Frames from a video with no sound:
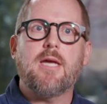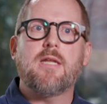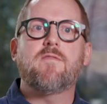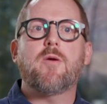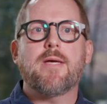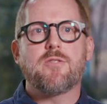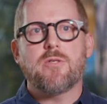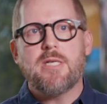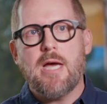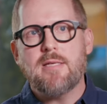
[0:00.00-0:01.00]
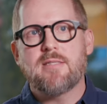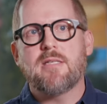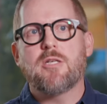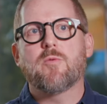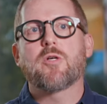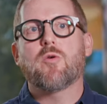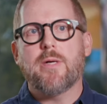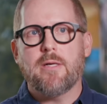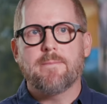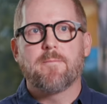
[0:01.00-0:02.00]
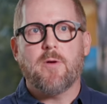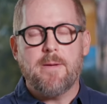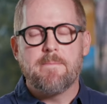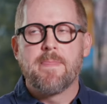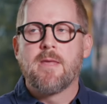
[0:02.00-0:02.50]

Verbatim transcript: And if you answered yes, then you were queer, right?